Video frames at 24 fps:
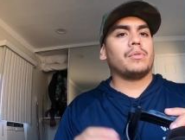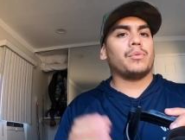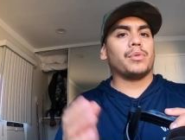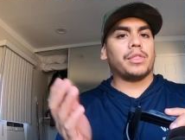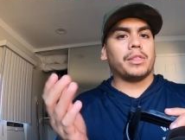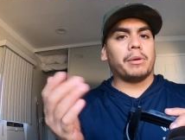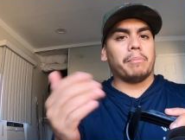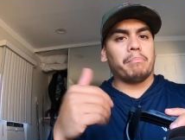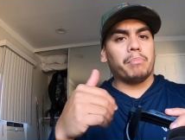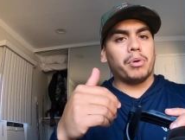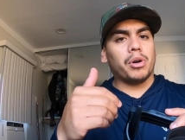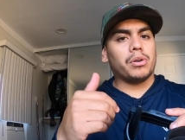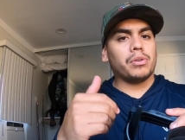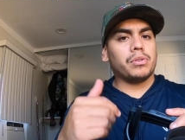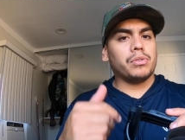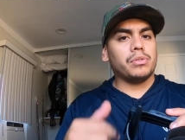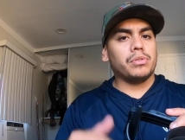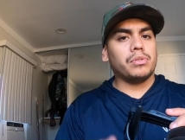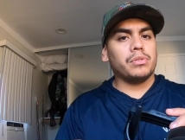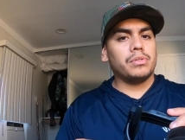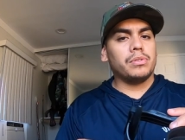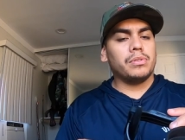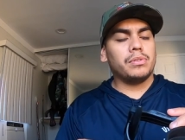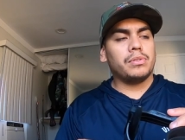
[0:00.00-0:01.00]
with the
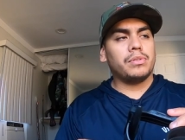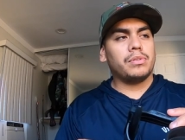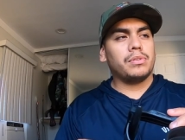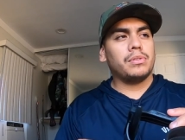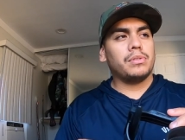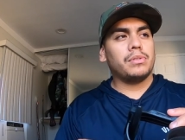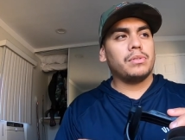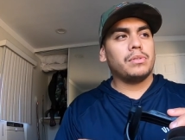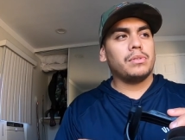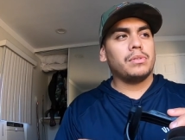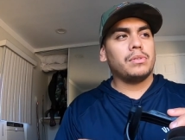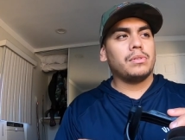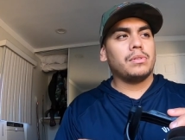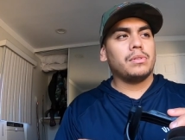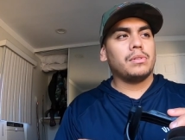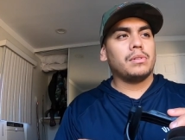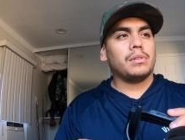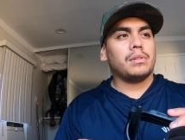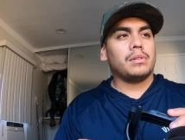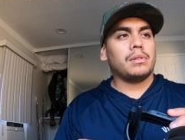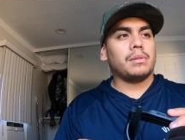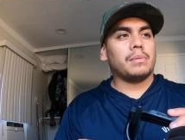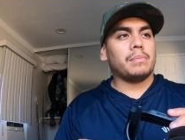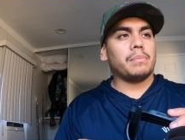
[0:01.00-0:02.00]
buckle
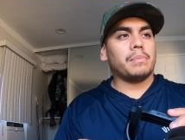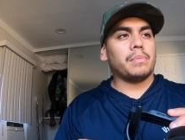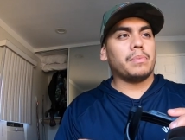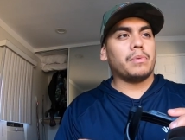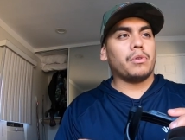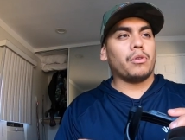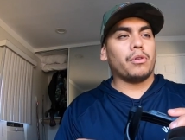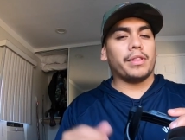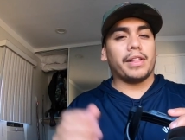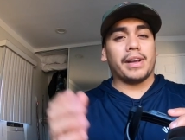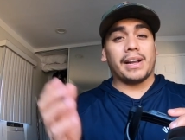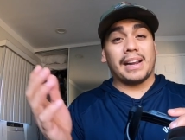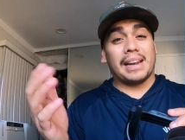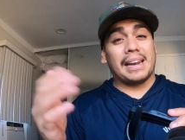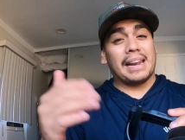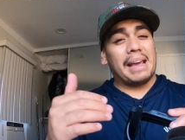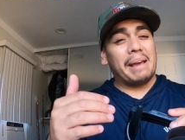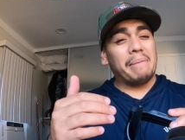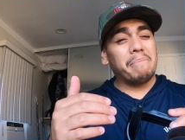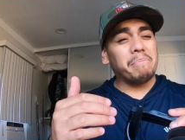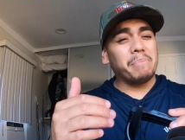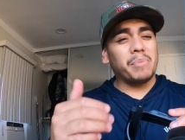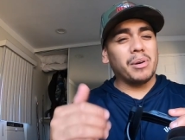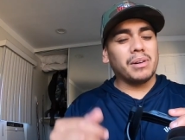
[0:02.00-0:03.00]
or the
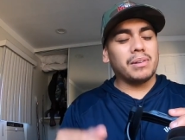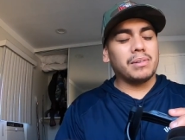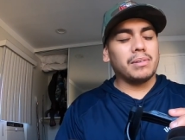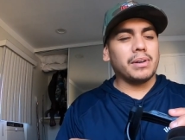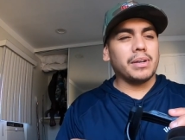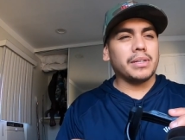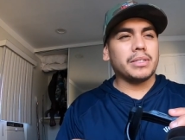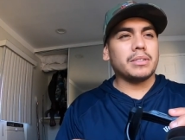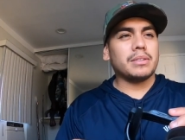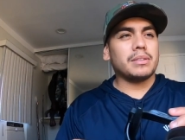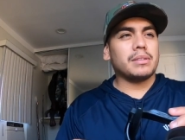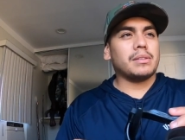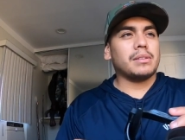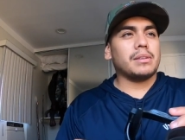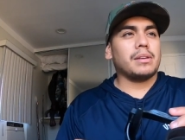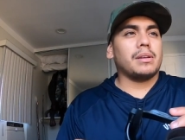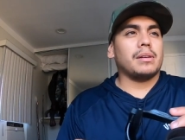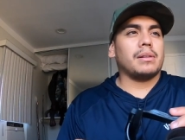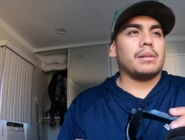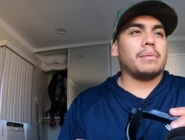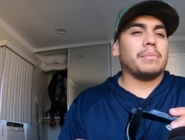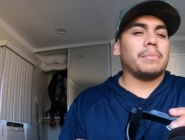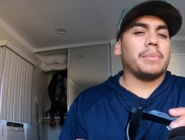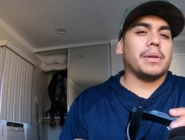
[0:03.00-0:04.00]
clamp buckle, I should say.